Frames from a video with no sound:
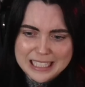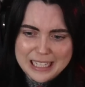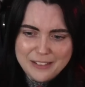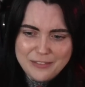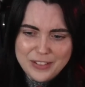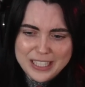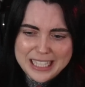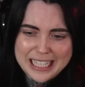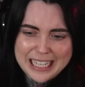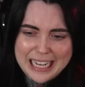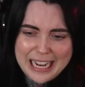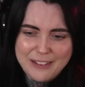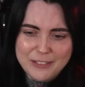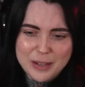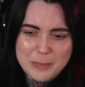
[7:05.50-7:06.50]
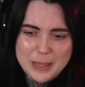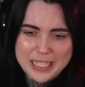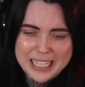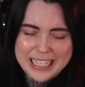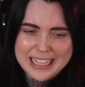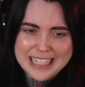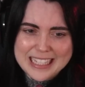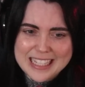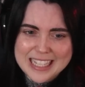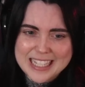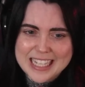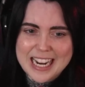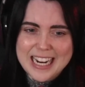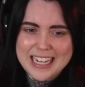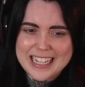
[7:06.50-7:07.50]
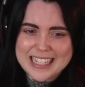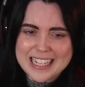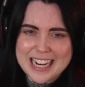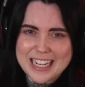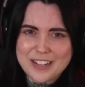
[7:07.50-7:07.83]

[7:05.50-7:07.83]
feel like everybody in this society is kind